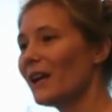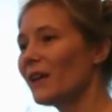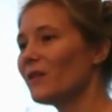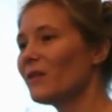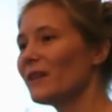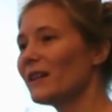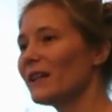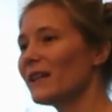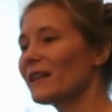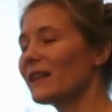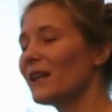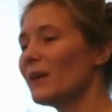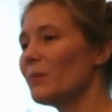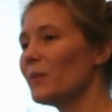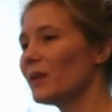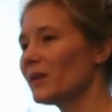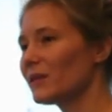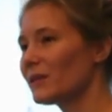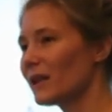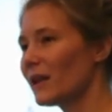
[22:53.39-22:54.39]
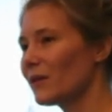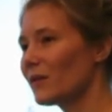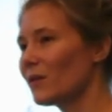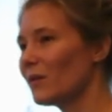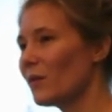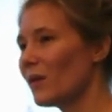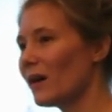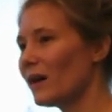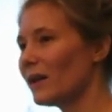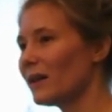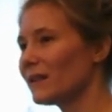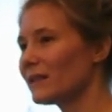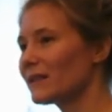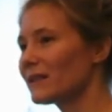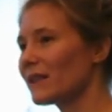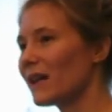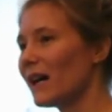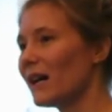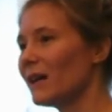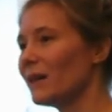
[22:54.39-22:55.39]
And we think they built out the
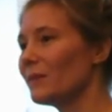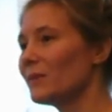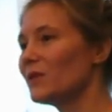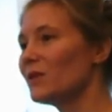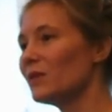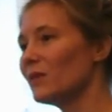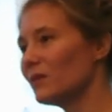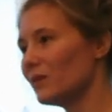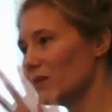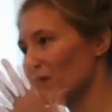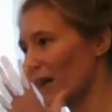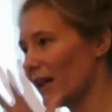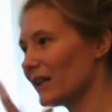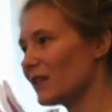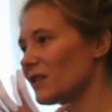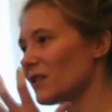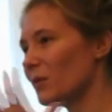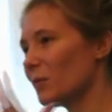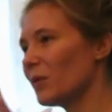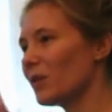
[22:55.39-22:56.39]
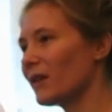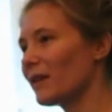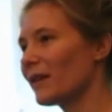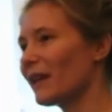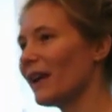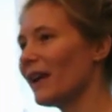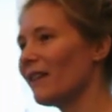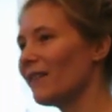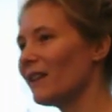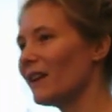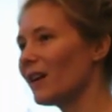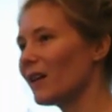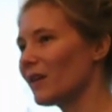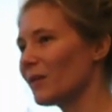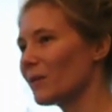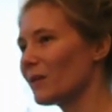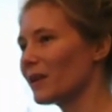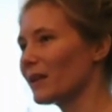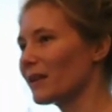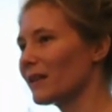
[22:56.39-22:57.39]
walls to kind of support the heavy
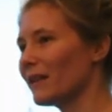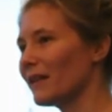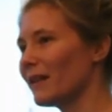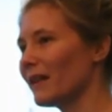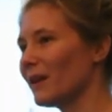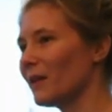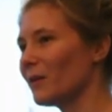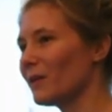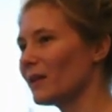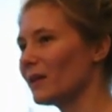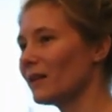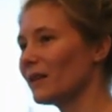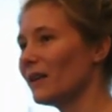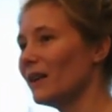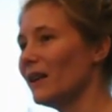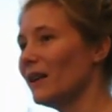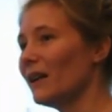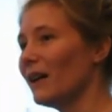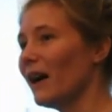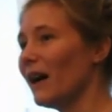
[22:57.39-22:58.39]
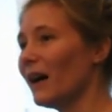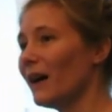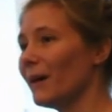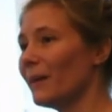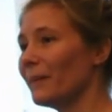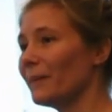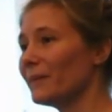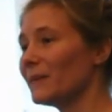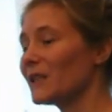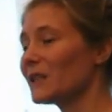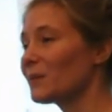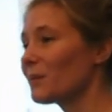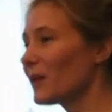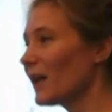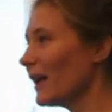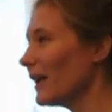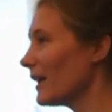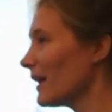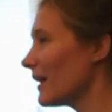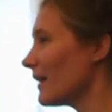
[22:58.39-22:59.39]
artwork that they were
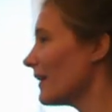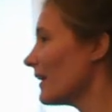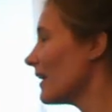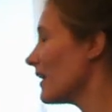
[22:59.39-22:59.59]
displaying in